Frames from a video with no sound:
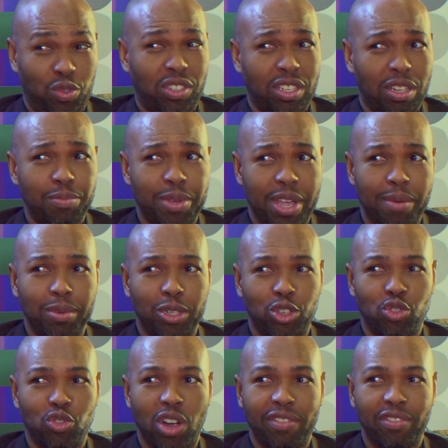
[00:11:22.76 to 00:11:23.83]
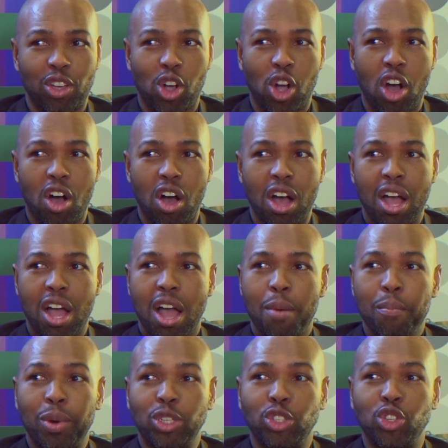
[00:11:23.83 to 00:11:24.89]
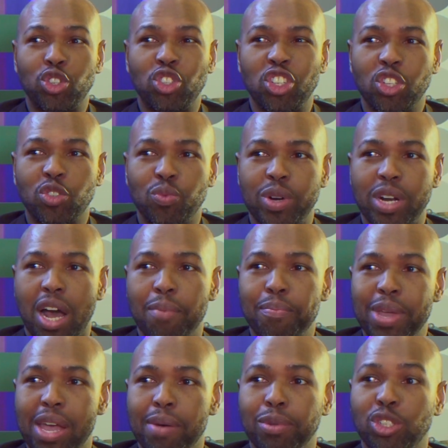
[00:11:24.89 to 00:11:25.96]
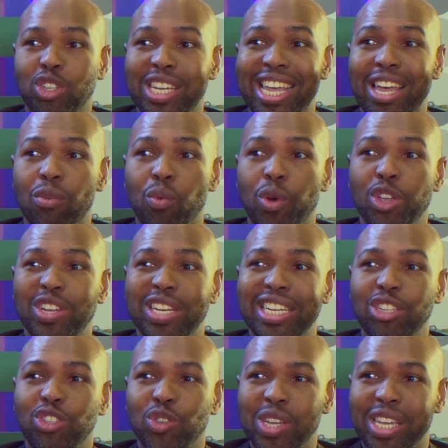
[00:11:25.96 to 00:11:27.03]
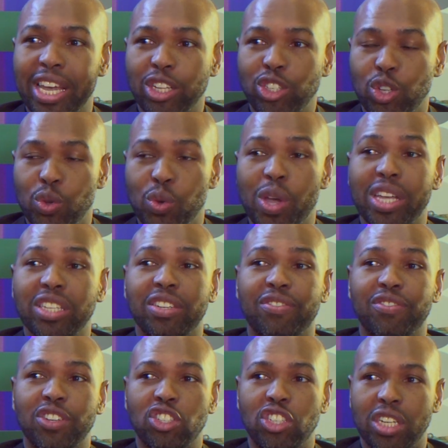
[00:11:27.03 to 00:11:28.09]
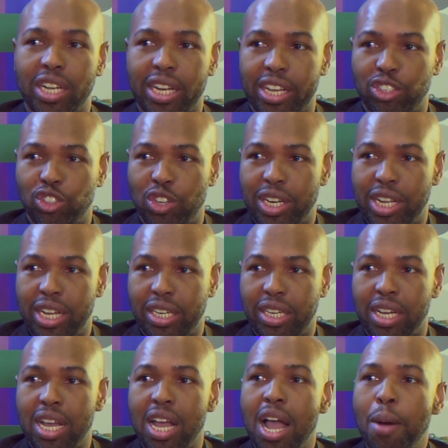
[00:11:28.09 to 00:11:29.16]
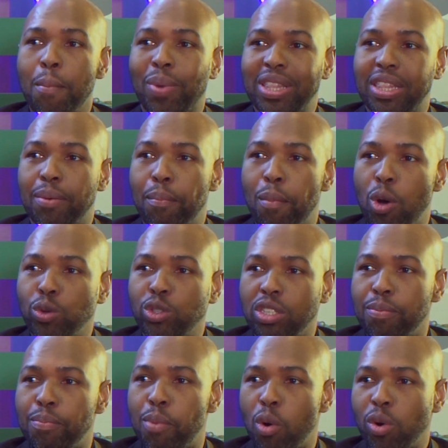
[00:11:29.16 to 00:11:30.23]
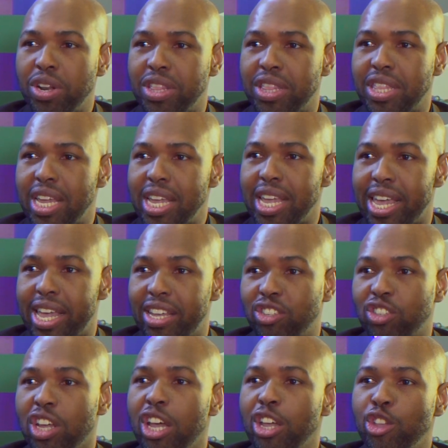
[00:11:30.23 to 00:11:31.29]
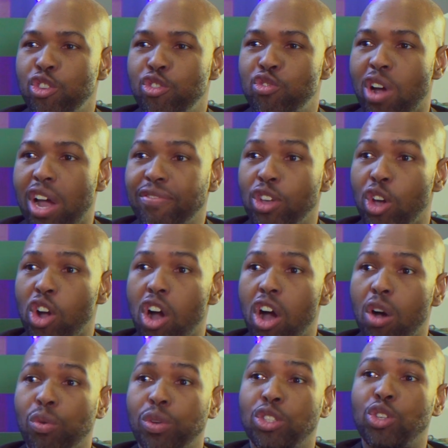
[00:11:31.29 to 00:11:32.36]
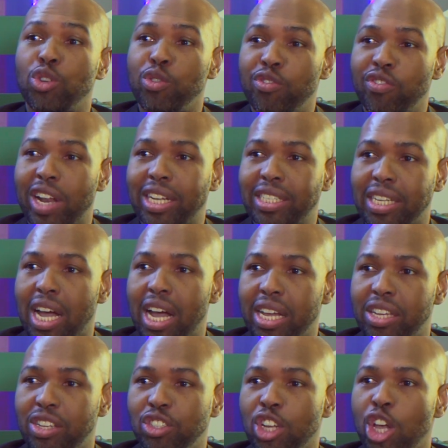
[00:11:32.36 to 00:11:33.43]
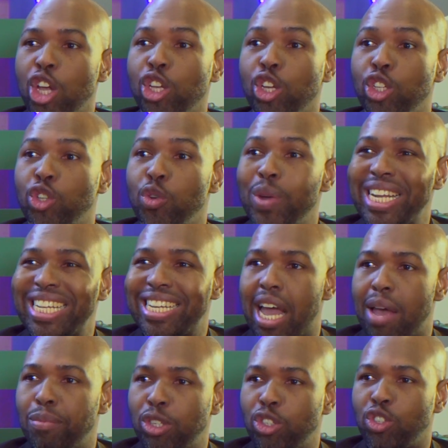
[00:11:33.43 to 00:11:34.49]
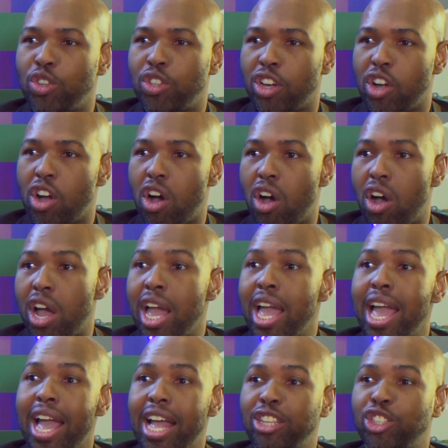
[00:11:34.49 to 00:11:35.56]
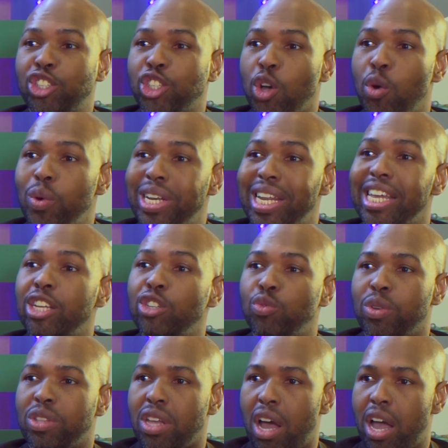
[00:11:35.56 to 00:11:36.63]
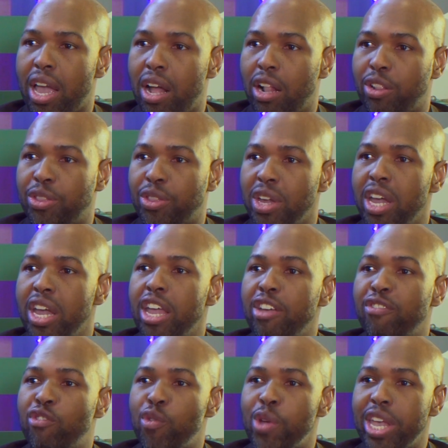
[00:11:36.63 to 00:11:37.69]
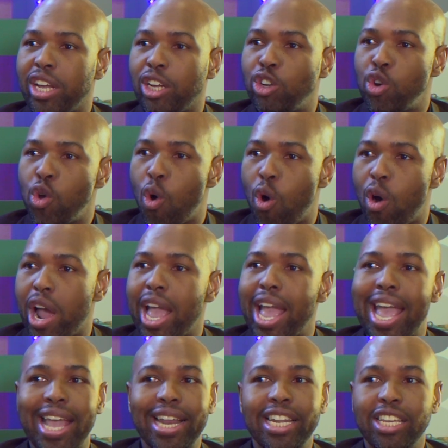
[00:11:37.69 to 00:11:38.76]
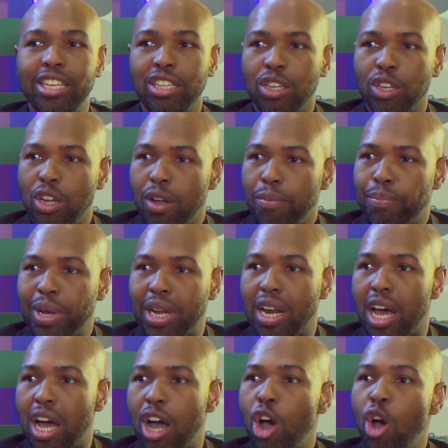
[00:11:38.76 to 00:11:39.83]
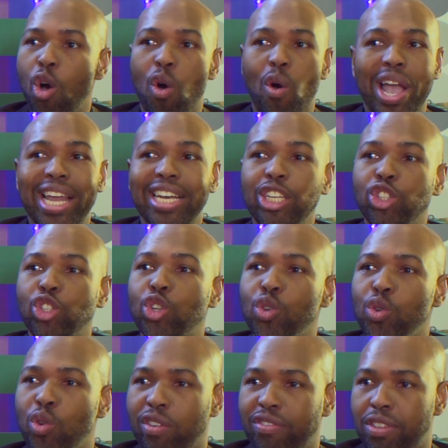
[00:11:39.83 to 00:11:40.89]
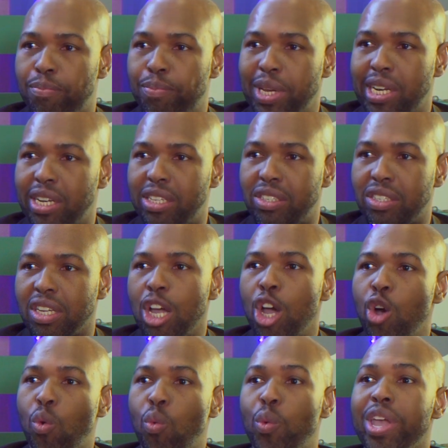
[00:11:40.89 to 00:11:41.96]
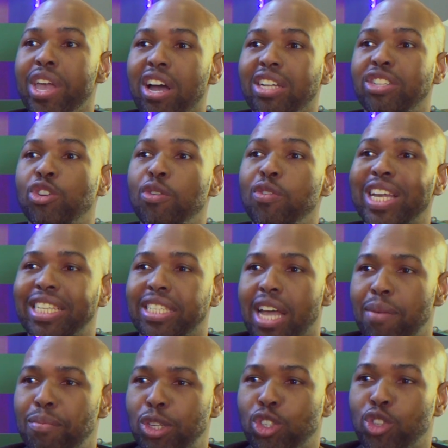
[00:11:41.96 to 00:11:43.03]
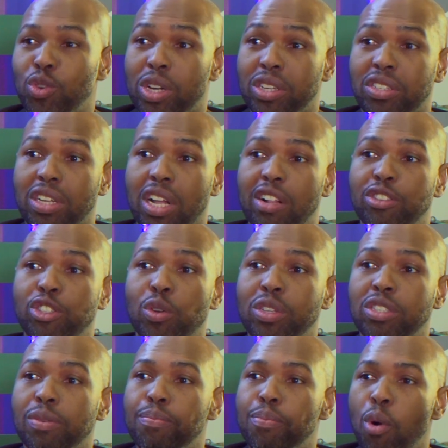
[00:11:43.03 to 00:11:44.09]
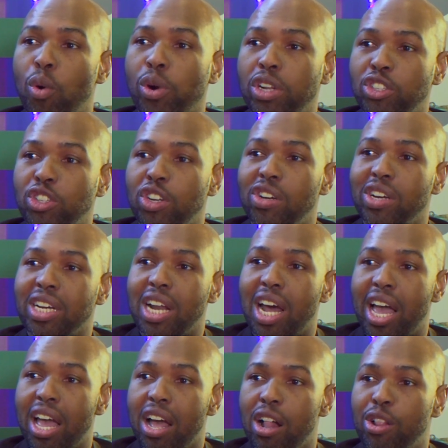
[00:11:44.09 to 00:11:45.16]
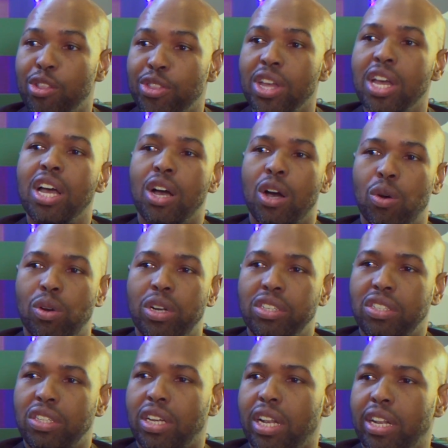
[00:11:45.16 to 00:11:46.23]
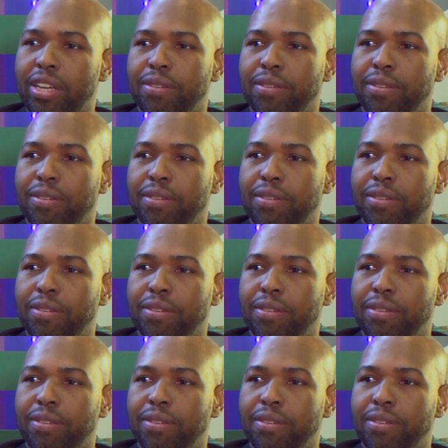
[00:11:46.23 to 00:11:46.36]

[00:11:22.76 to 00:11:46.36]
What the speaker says: still be able to drive your car, but you just would not be able to get where you need to get to as efficiently as you need. But the most important thing is, you drive your car with 2 flat tires, you're doing damage to the car. And so it is with our health. If we ignore any pillar or any 2 of the pillars, we are doing damage to ourselves. So it's important to look at our health holistically.